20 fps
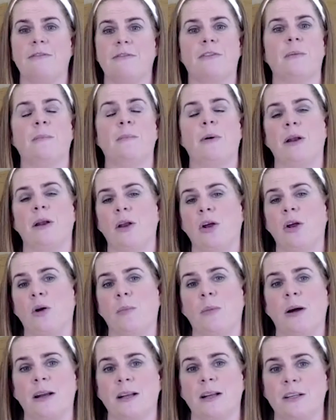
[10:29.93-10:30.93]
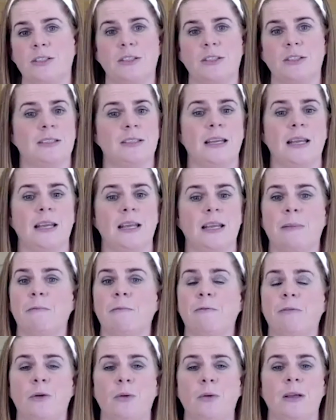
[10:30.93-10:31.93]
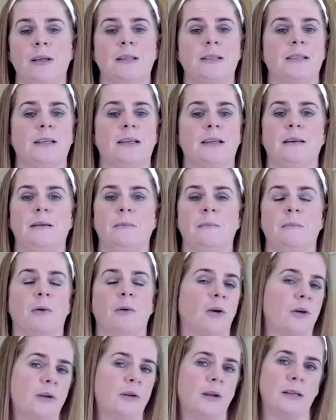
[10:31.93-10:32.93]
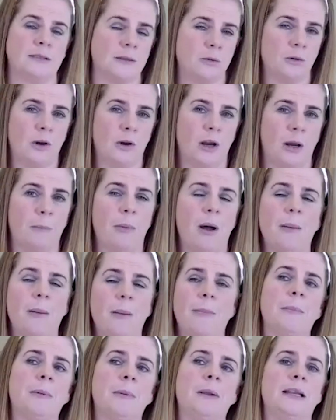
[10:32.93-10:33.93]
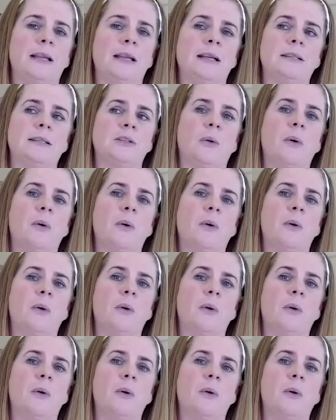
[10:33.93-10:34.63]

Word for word: from body harmonics just to keep them focused and margot does some great pop-up clinics so